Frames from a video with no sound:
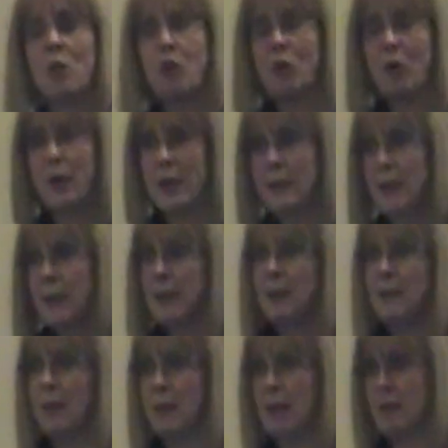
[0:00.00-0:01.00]
So
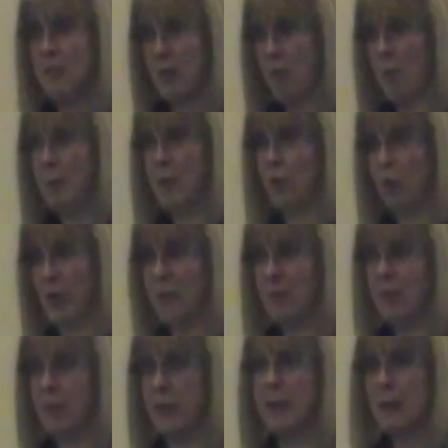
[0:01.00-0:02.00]
anything that has ever been
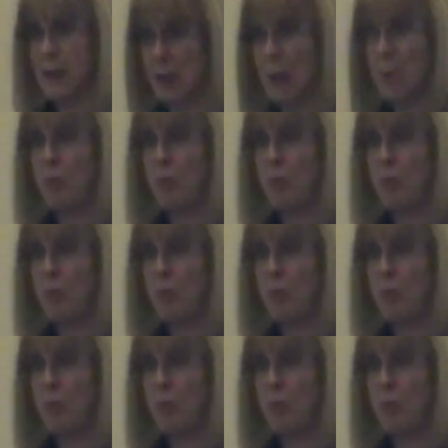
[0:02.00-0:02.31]
translated